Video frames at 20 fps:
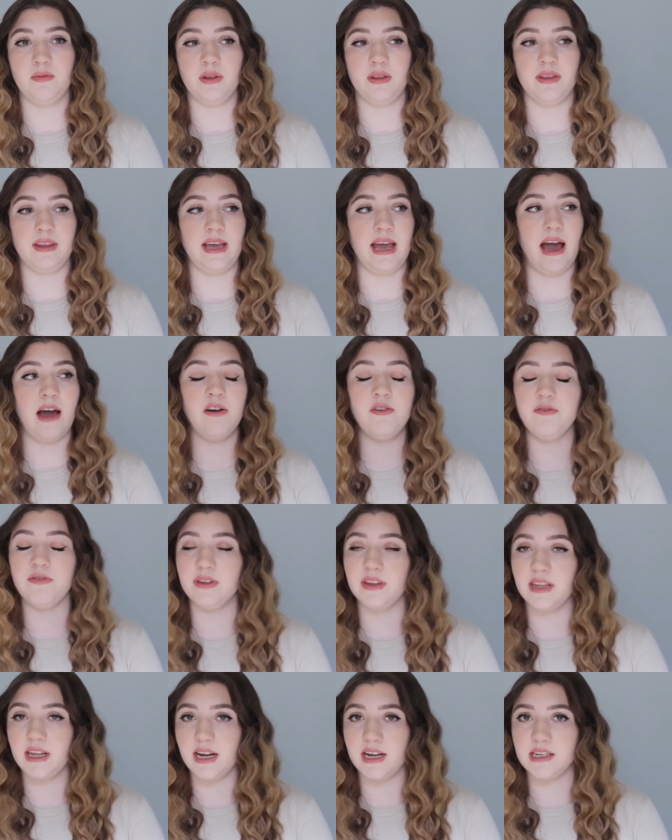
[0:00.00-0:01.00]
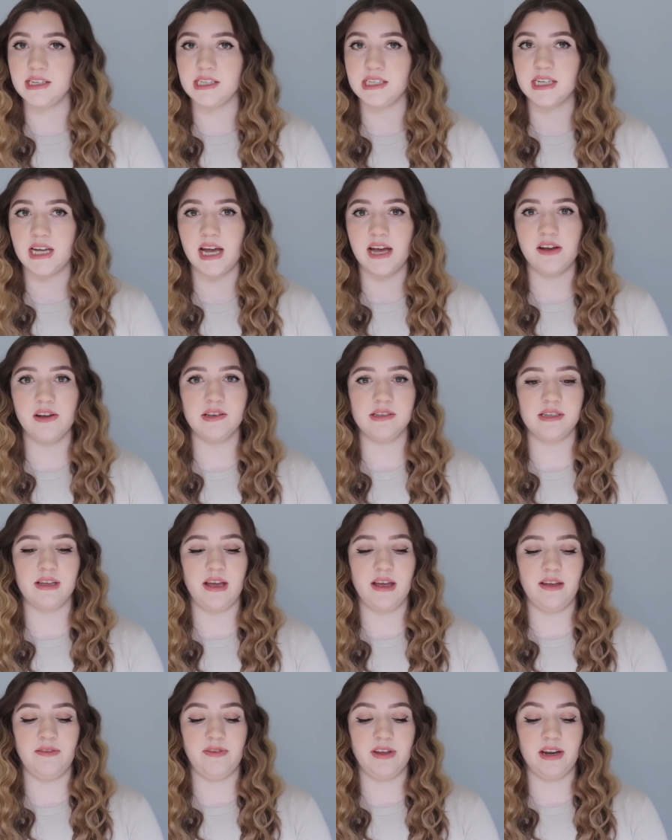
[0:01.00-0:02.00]
the outfit that I style,
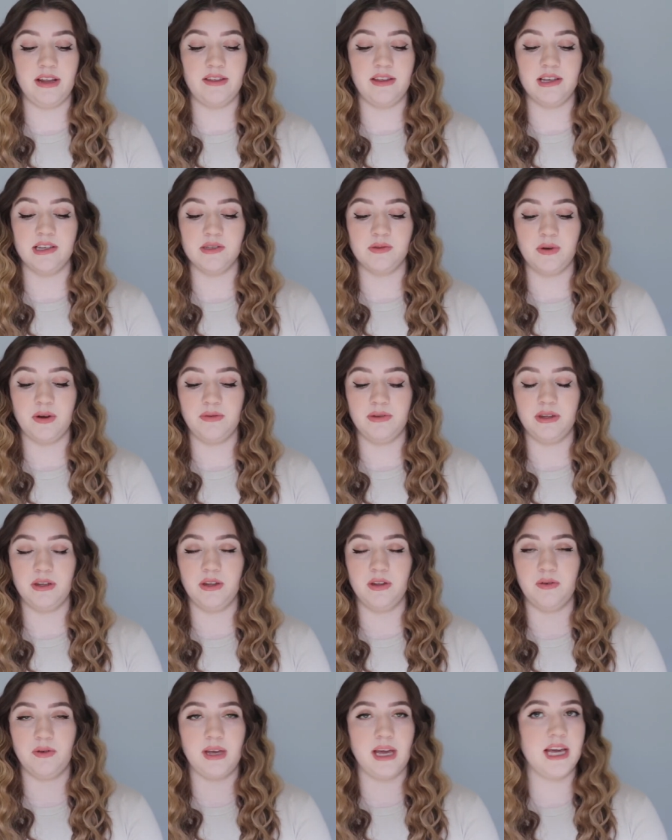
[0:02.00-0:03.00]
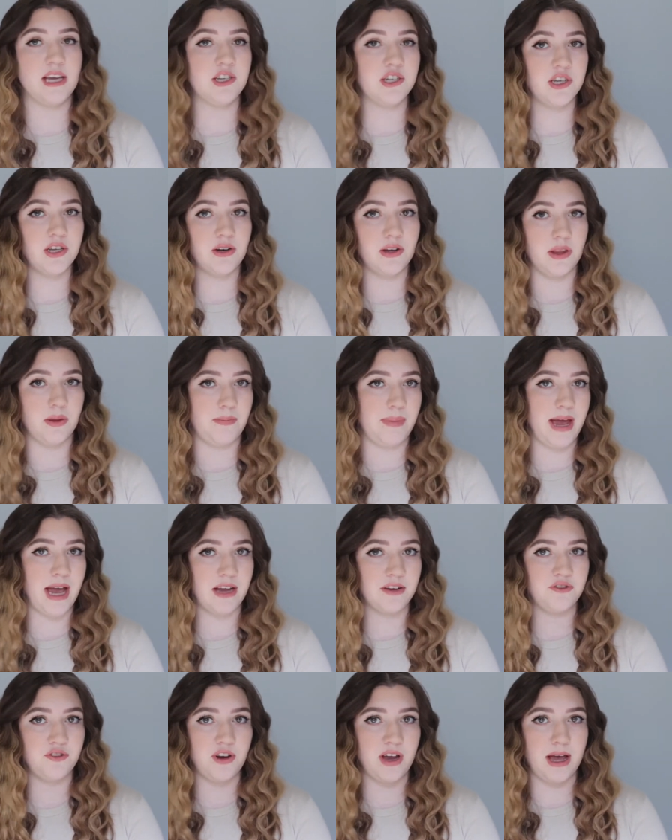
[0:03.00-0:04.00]
if anything is wrong with the location or the
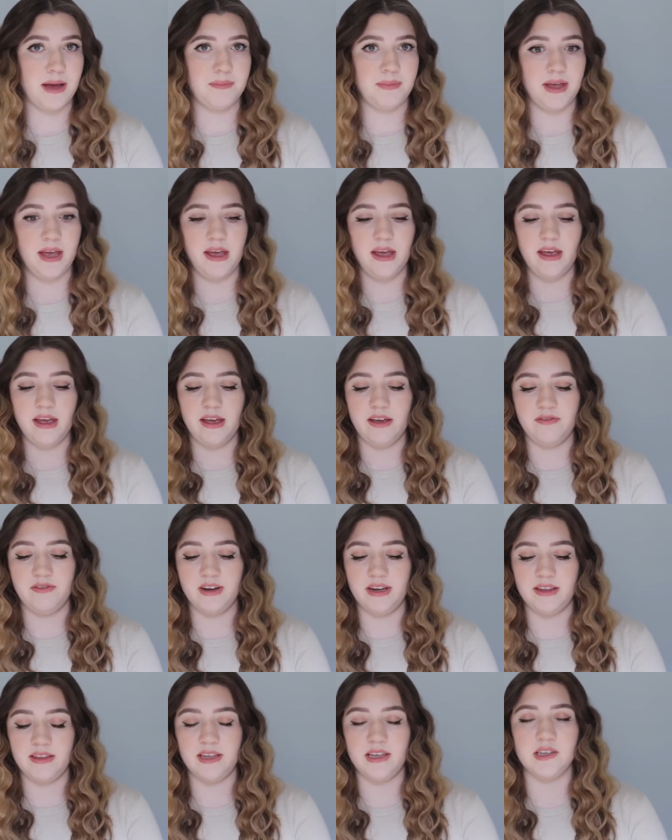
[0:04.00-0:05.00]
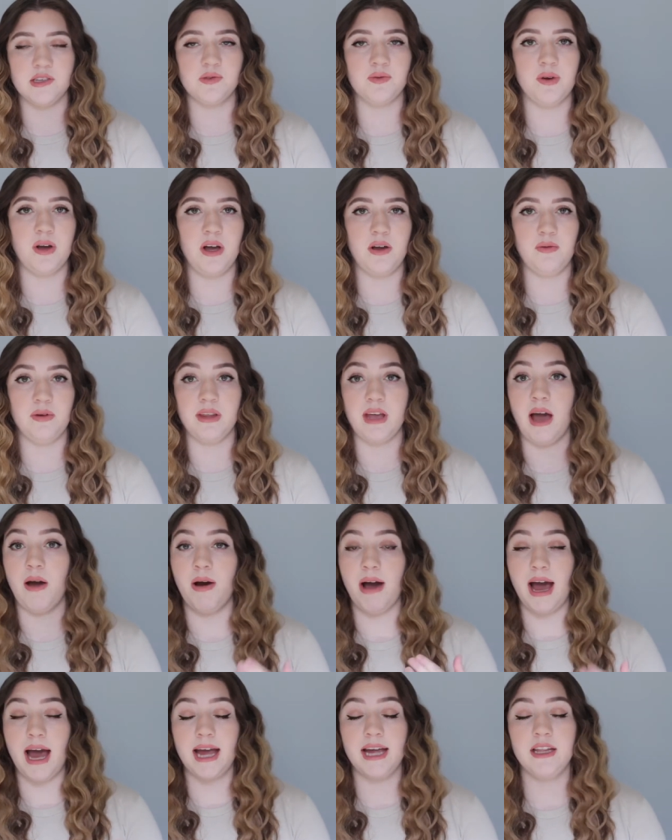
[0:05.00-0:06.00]
backdrop, if anything is wrong with how
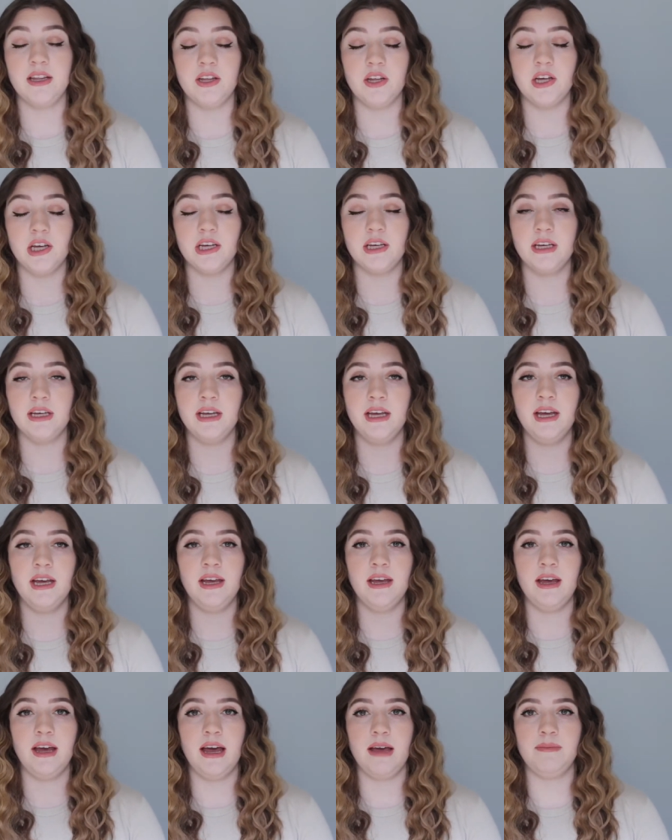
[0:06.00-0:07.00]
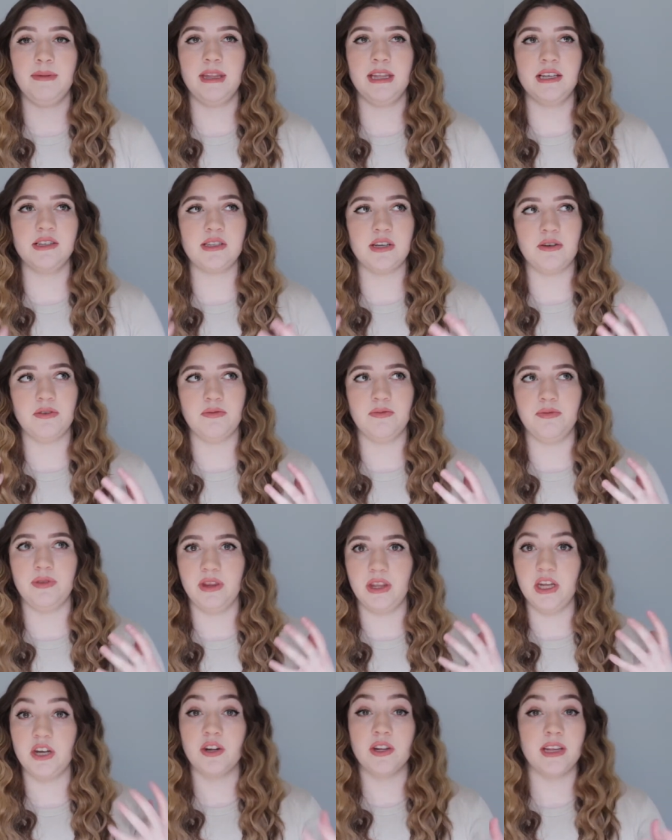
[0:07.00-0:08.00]
I look, I mean, these are
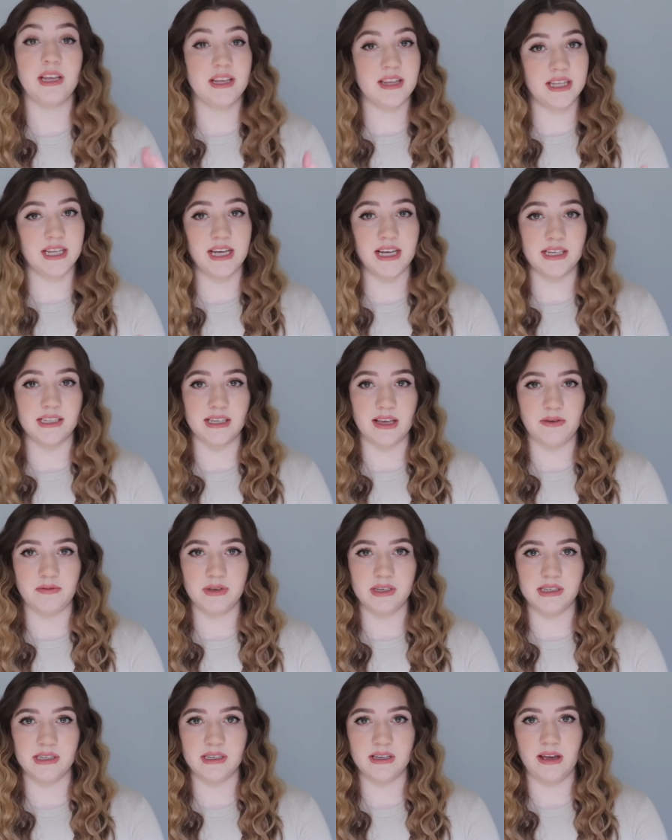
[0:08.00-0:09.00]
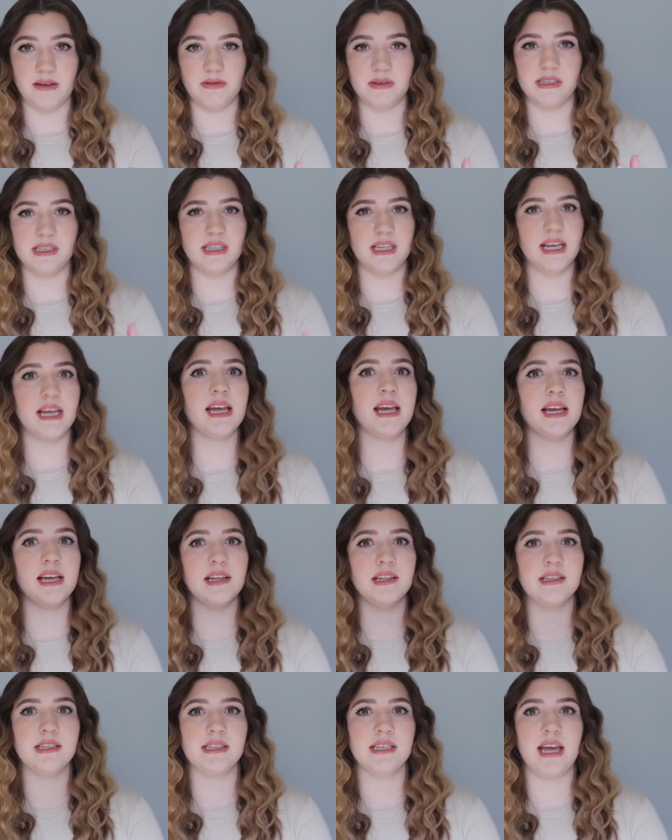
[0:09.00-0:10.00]
literally things I was thinking
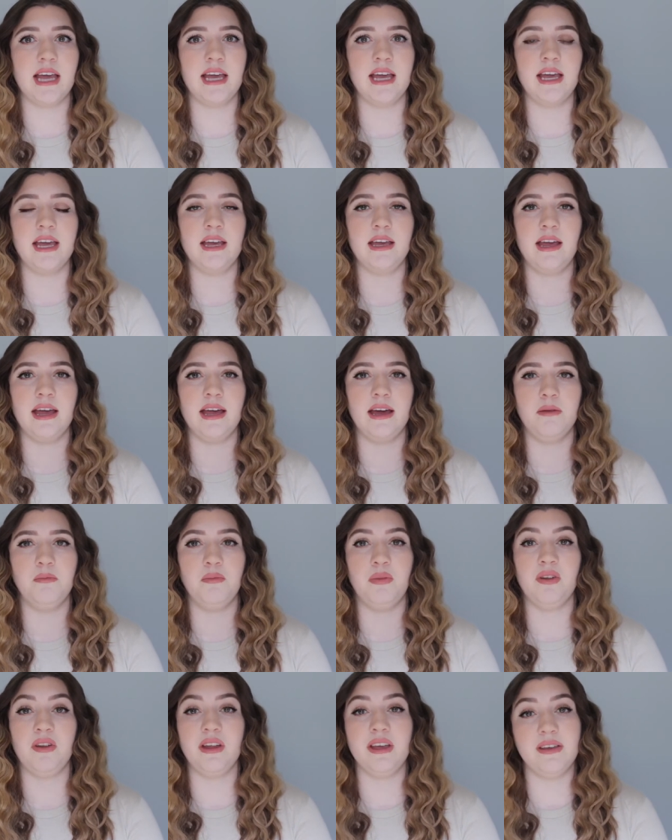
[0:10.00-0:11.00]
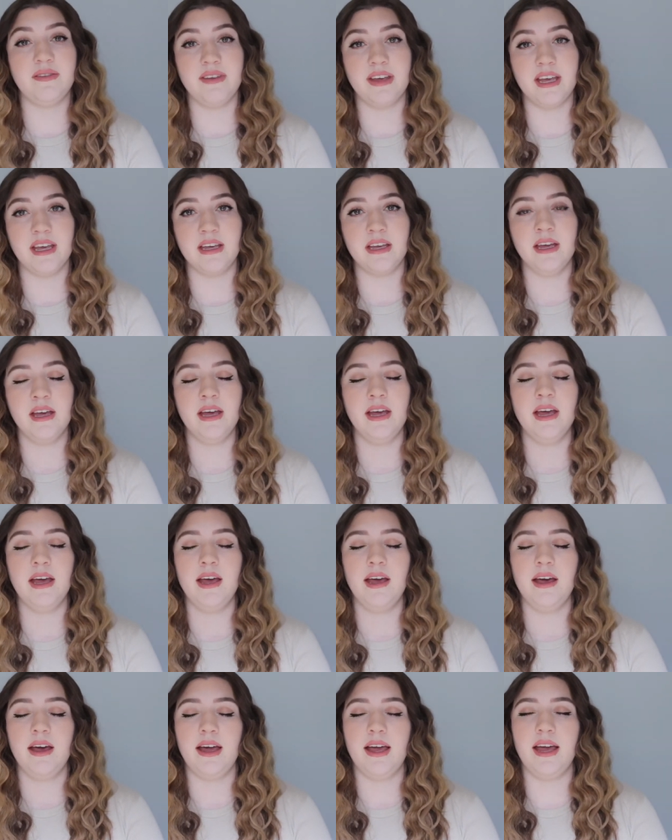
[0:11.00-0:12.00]
and saying and believing,
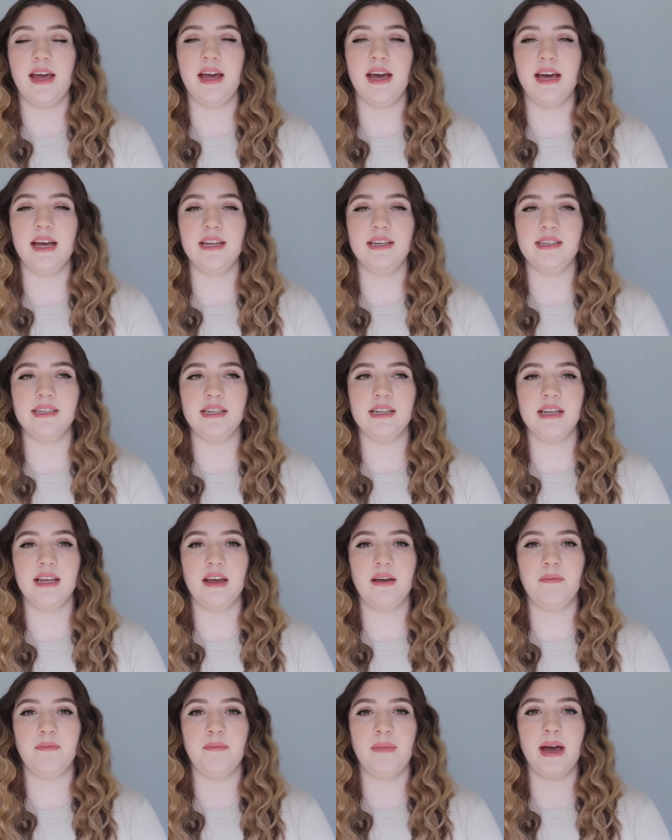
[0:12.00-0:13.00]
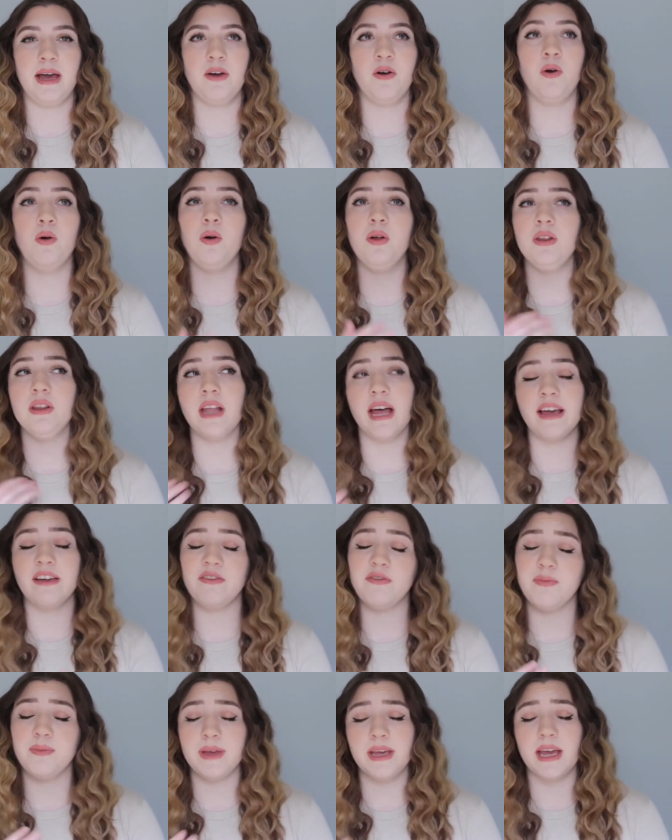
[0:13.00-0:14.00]
and my whole
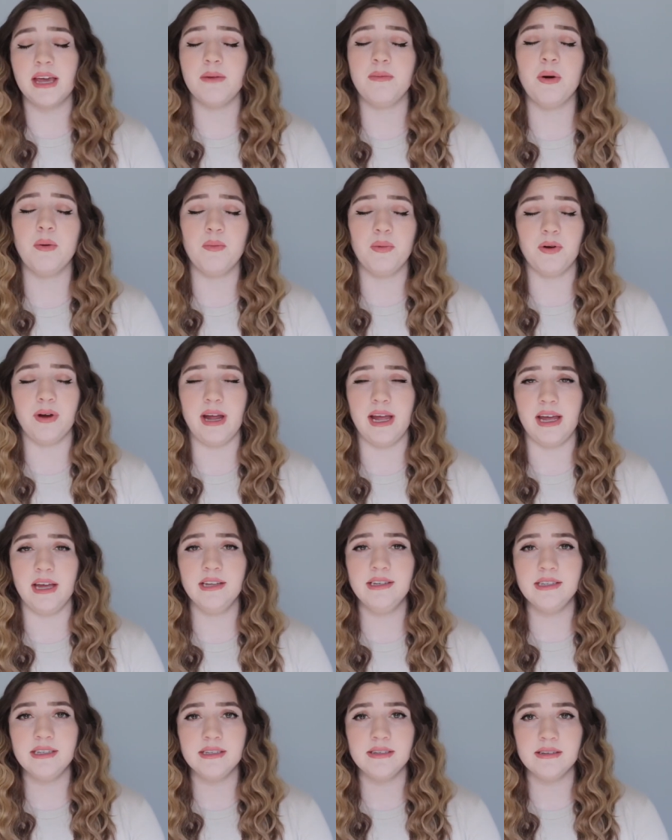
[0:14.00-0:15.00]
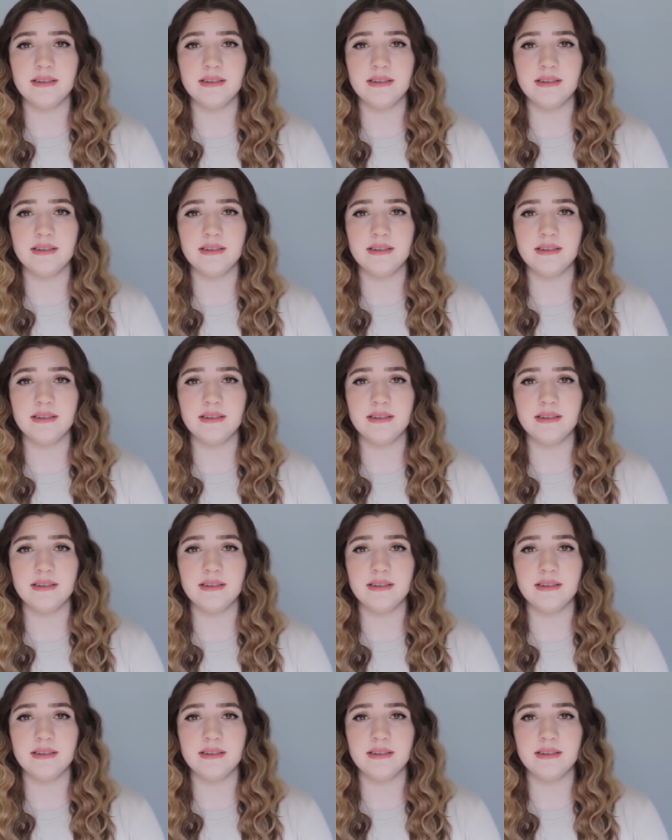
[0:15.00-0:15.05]
life became a brand,